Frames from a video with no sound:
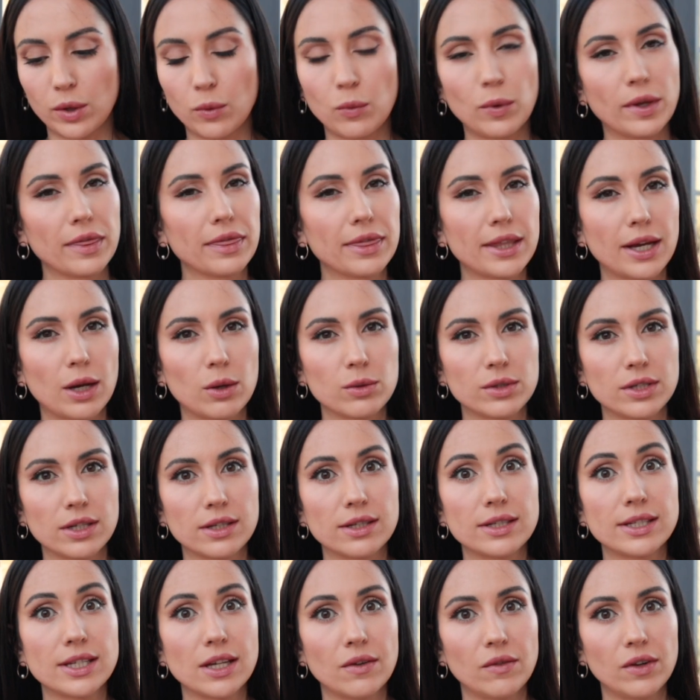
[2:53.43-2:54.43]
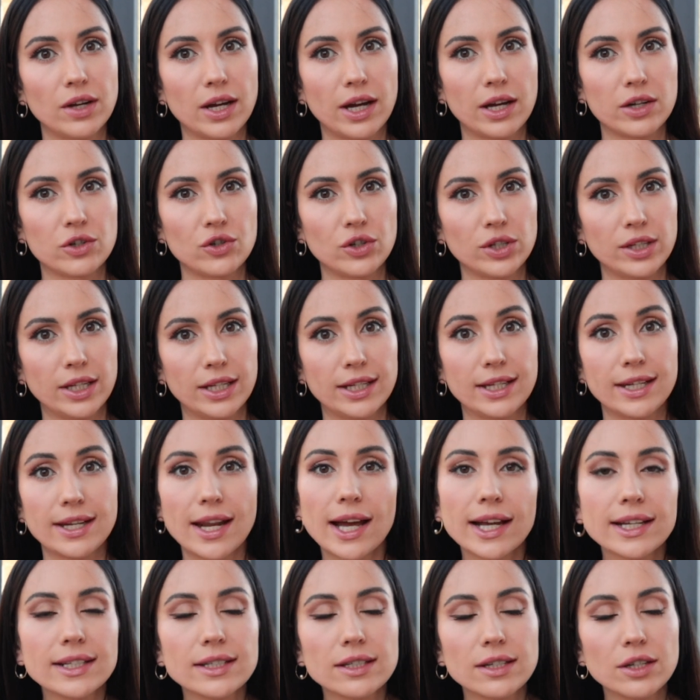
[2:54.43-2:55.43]

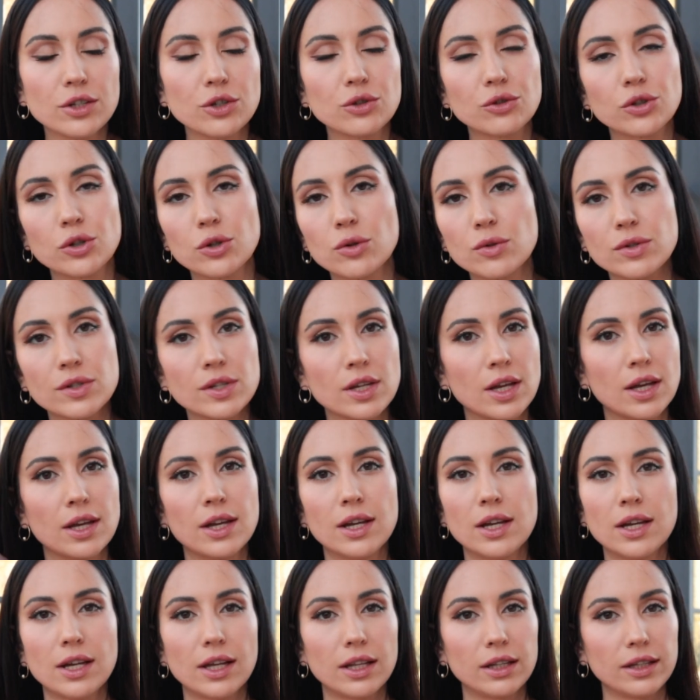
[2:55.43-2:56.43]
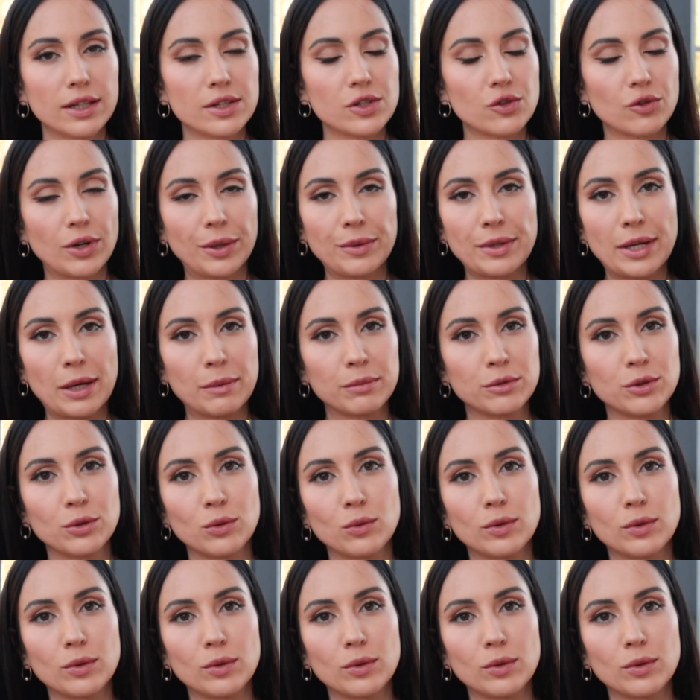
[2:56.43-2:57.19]
1,790 euros. Let's round up to